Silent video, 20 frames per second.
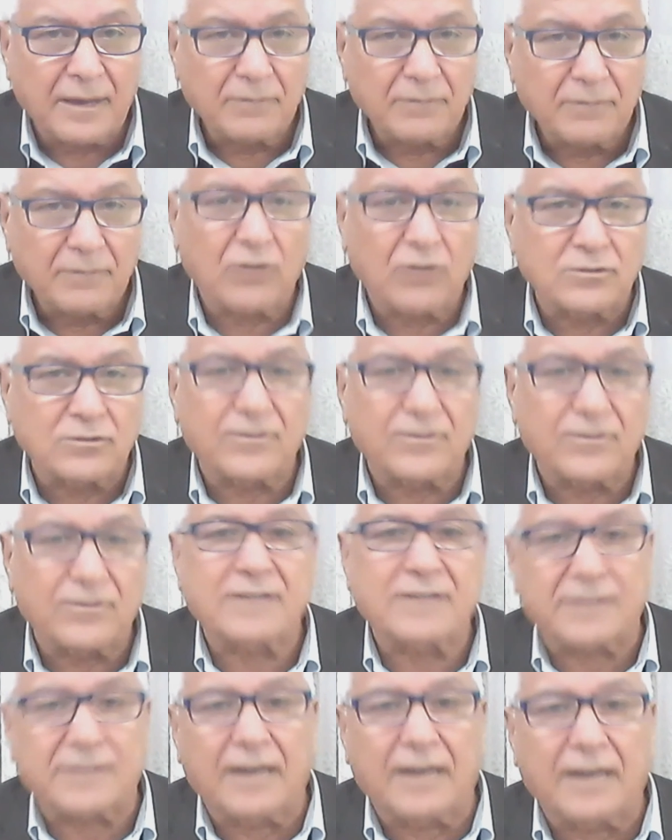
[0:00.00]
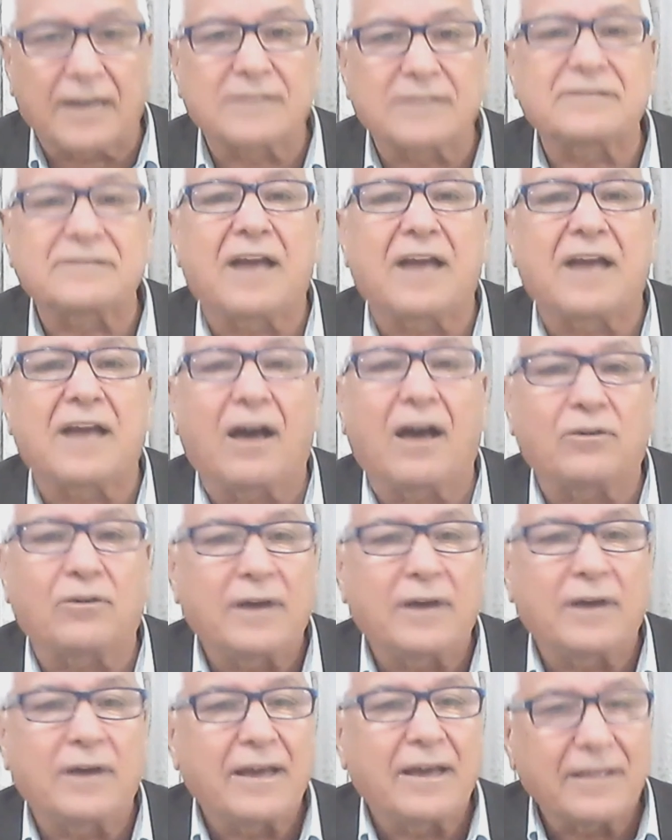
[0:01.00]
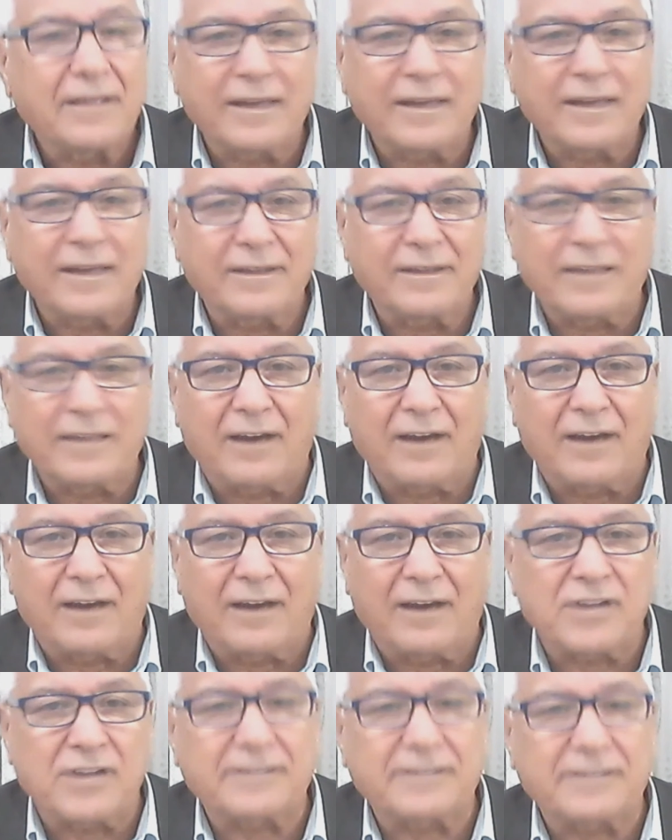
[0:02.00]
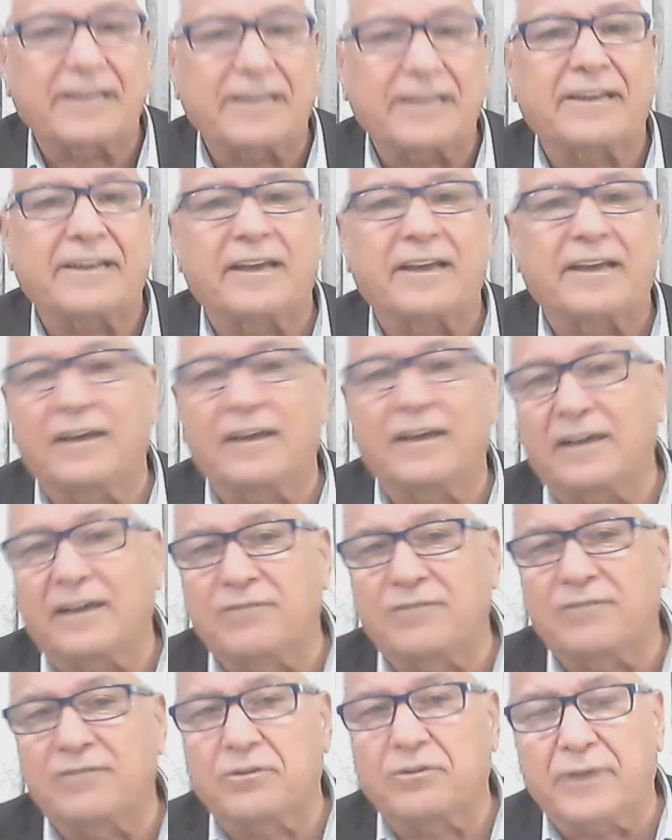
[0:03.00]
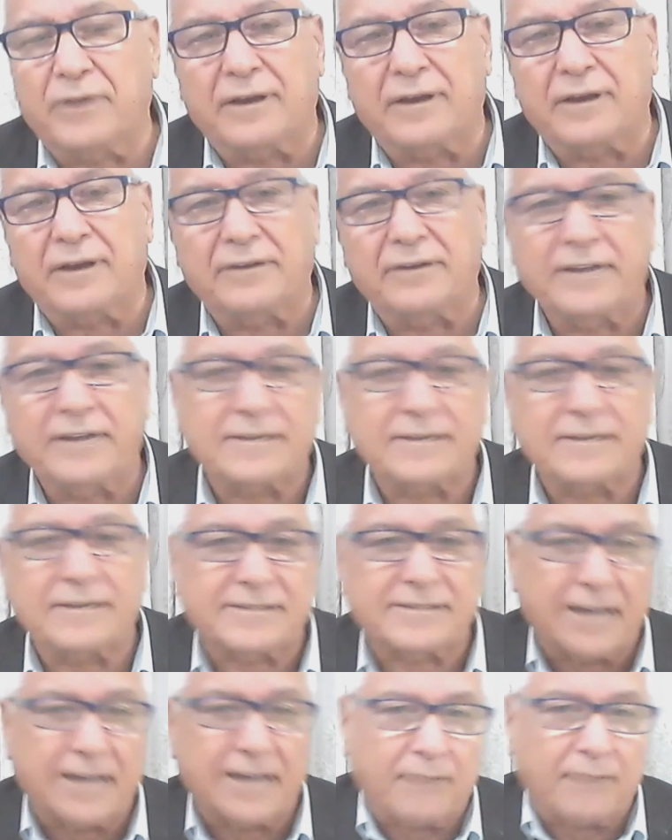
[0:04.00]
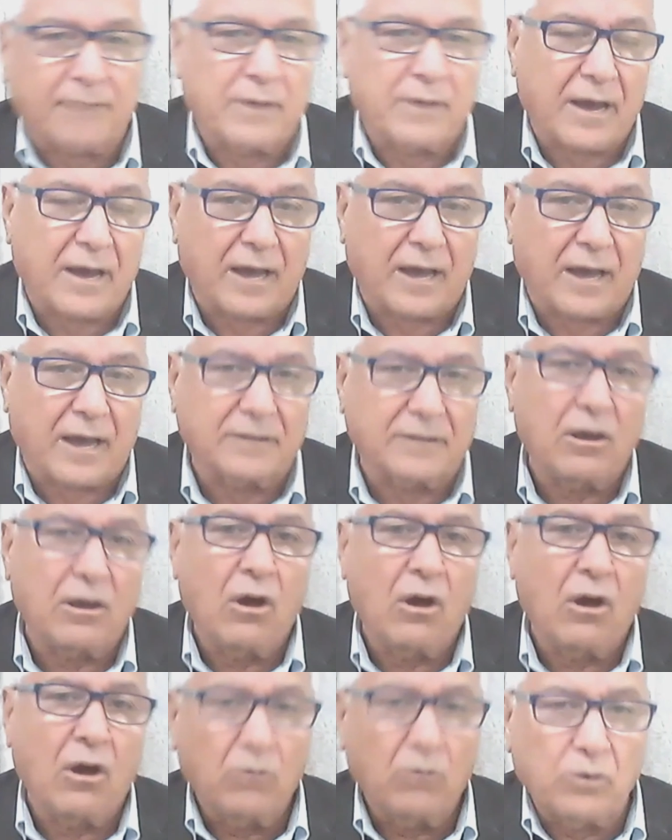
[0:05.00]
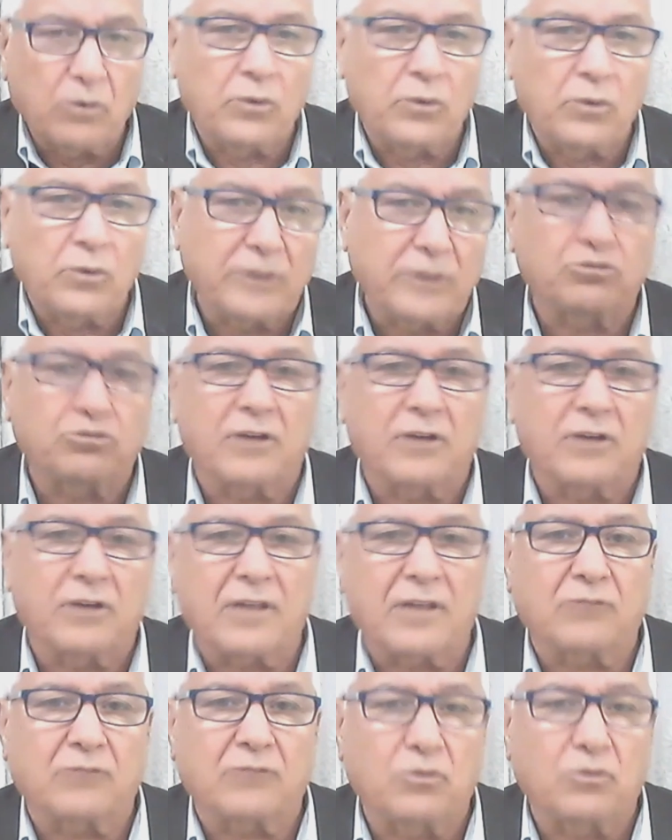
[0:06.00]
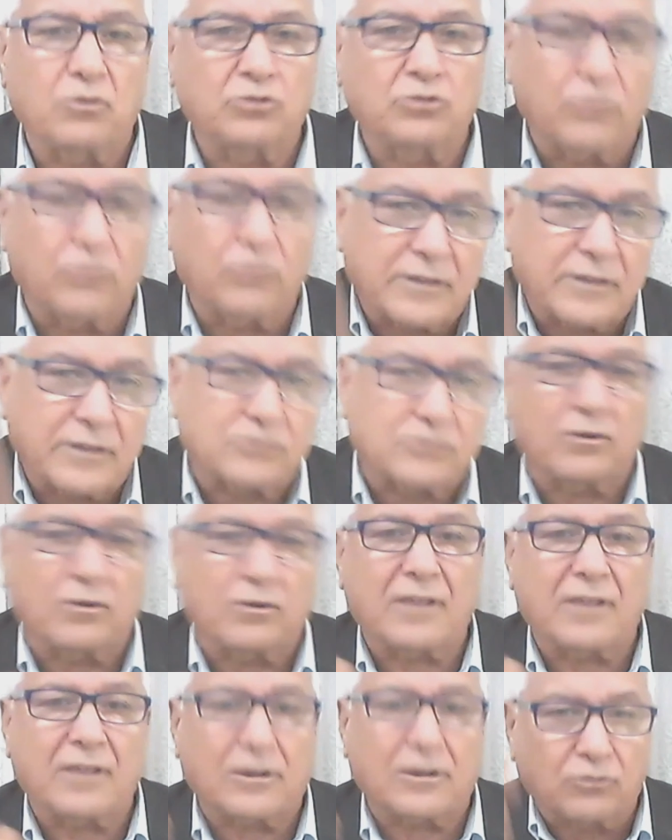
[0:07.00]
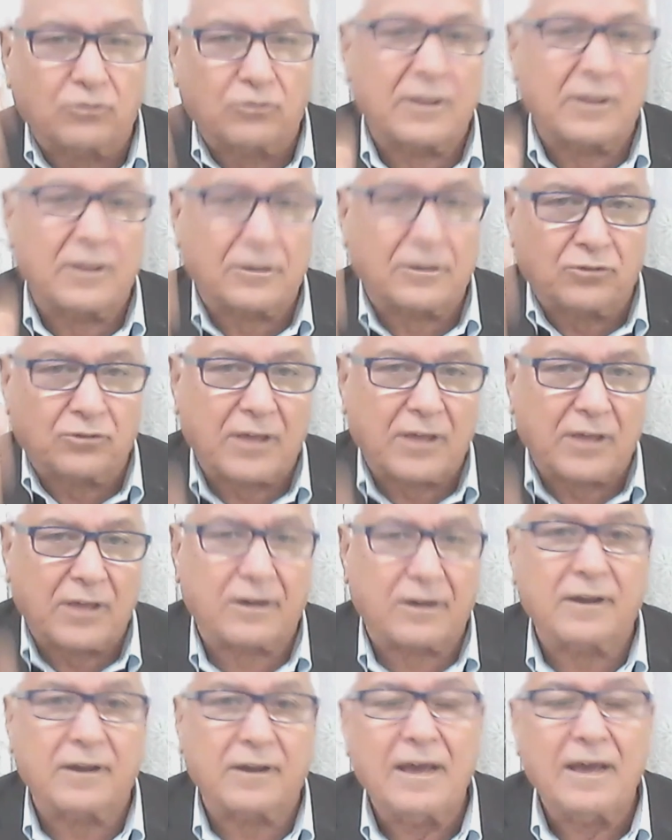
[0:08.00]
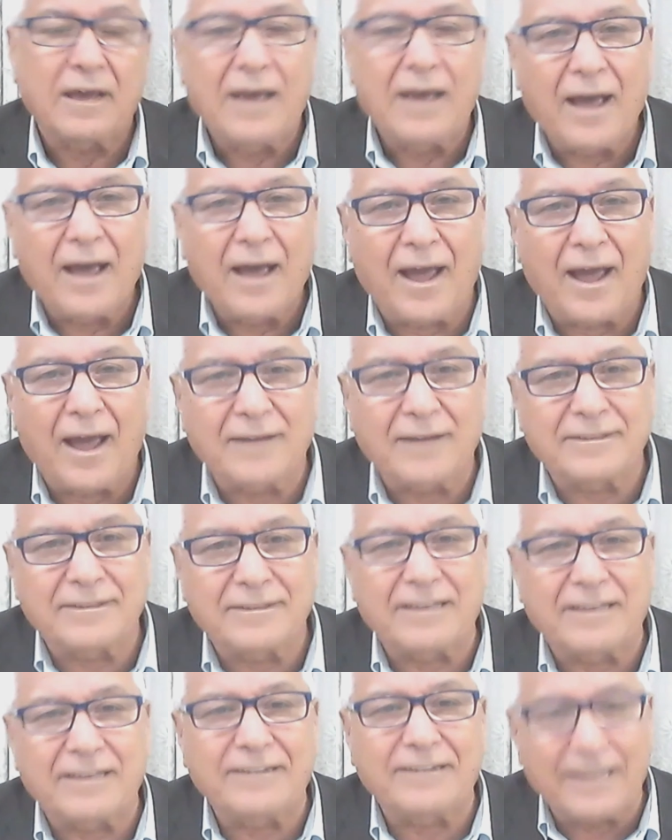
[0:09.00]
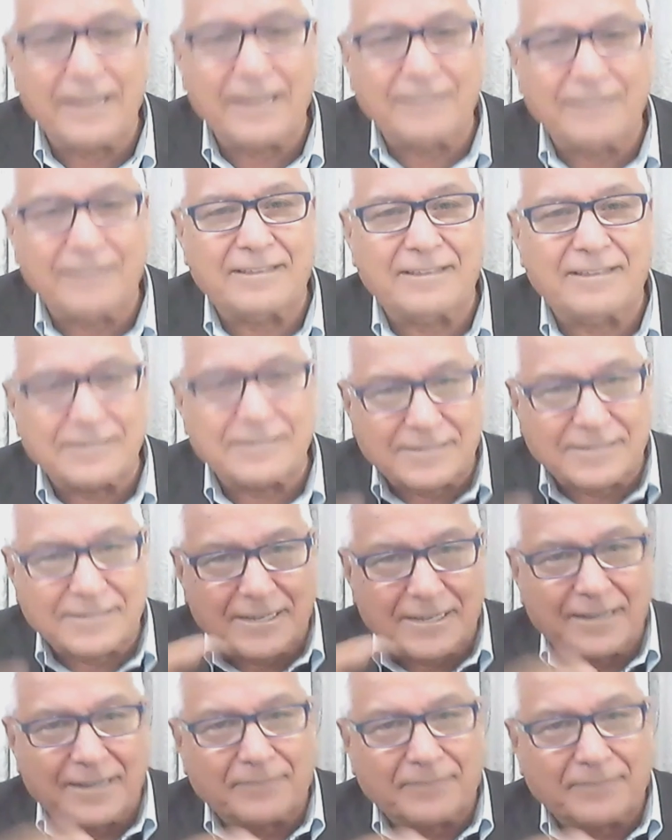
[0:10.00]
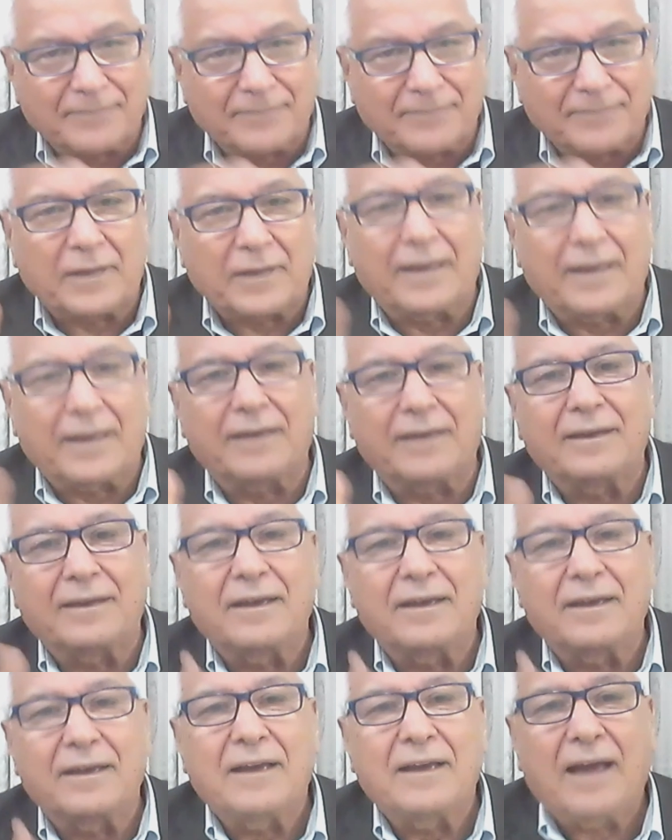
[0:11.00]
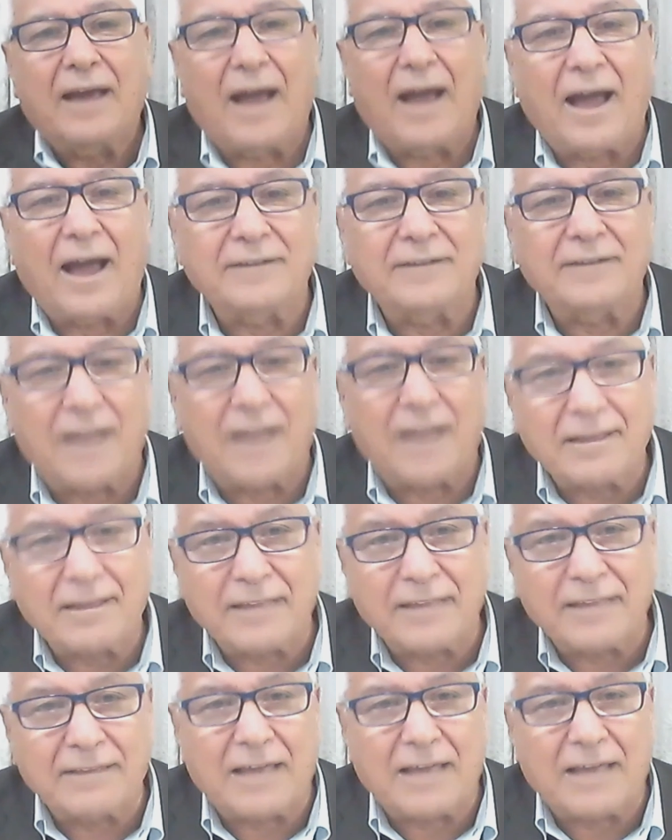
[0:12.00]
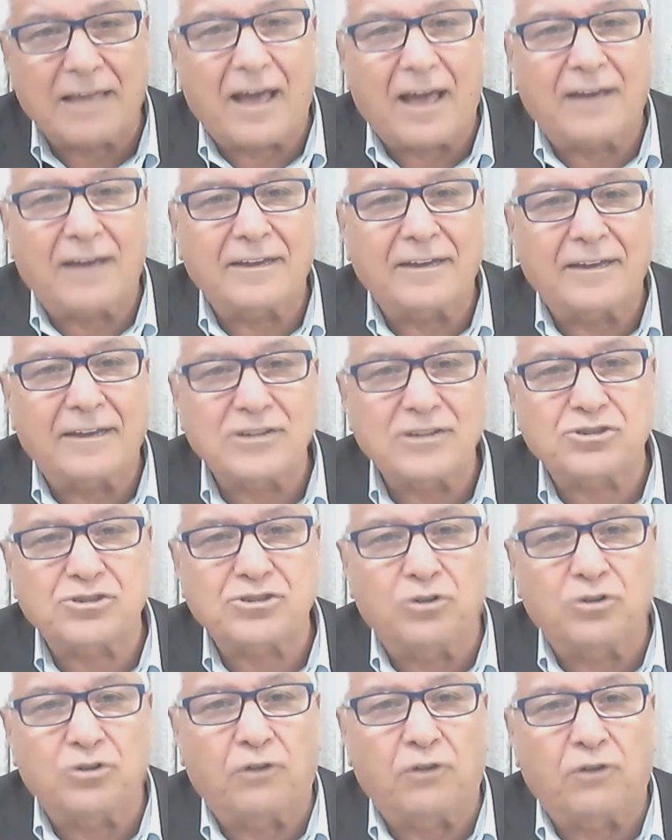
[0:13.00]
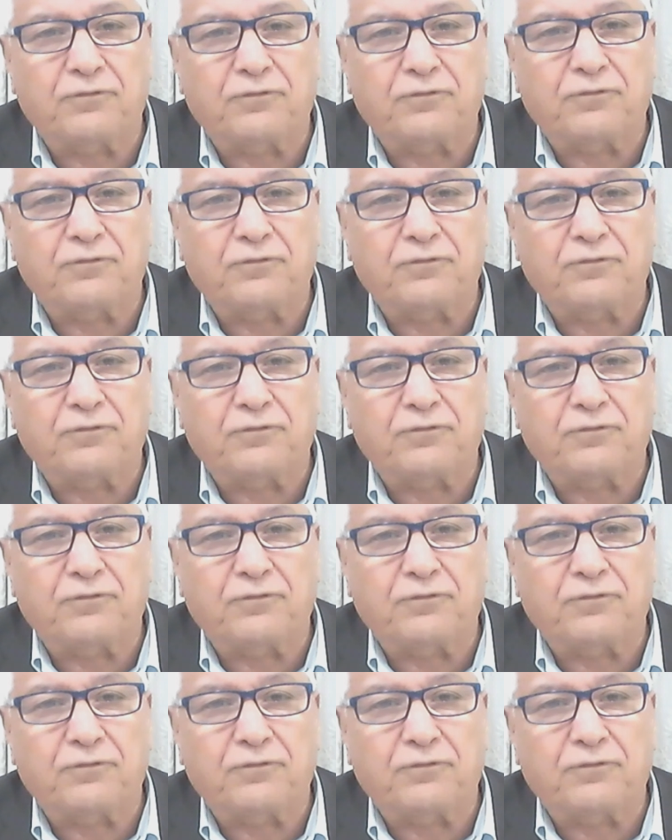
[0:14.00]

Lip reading: because of the Israelis now. They are chanting everywhere, we will win together, we will do things together, and they need this. And I think the issue of